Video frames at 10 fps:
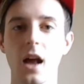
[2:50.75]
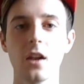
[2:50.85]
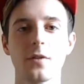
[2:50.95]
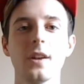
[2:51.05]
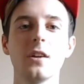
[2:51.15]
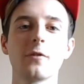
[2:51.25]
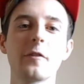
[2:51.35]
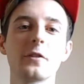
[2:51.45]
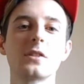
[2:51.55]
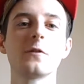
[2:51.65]
I love the little
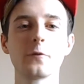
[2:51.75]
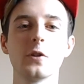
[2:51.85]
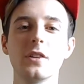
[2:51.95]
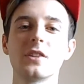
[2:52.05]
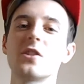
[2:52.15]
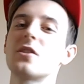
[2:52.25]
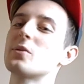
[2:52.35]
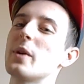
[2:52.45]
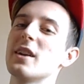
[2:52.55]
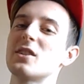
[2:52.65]
reference to fruit in the song
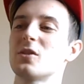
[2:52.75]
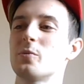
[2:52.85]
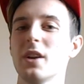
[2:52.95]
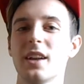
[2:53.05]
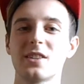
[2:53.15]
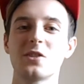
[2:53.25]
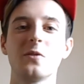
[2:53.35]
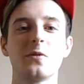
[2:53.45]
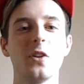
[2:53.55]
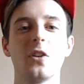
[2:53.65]
as well. It's just brilliant. It's so
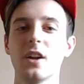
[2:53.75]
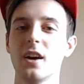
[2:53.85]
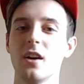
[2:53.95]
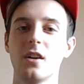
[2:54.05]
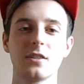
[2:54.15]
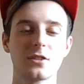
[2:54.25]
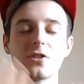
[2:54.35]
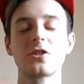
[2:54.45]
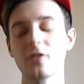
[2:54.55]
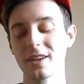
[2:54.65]
fun. Oh,
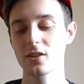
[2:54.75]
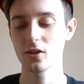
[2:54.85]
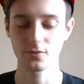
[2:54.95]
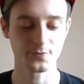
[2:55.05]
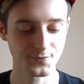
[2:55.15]
such a great song.